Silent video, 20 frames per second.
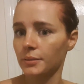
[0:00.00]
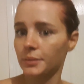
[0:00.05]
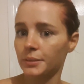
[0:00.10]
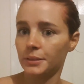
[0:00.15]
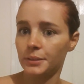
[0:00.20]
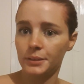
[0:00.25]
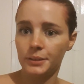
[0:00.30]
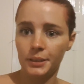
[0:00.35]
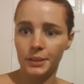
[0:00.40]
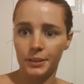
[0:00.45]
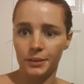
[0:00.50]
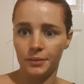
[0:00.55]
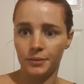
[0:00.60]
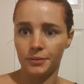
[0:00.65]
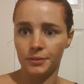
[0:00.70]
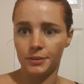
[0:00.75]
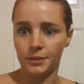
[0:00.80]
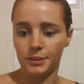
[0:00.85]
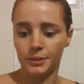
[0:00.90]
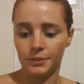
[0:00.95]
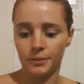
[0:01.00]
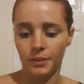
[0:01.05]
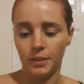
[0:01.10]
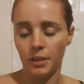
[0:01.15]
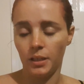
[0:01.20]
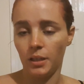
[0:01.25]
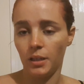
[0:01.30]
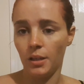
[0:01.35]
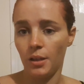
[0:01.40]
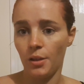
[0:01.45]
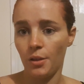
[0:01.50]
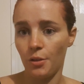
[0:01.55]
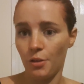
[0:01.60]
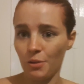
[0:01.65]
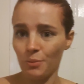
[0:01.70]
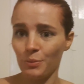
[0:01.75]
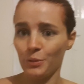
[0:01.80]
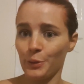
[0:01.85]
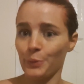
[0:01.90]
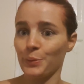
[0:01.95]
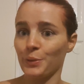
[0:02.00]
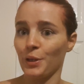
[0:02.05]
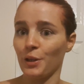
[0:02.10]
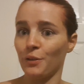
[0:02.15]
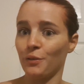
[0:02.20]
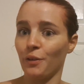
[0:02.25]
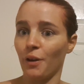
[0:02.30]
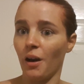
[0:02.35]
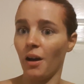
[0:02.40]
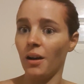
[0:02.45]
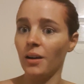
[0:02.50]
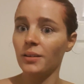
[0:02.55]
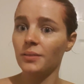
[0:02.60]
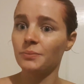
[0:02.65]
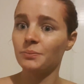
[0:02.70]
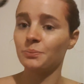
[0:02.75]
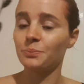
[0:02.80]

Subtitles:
And yes, thumbs up so far.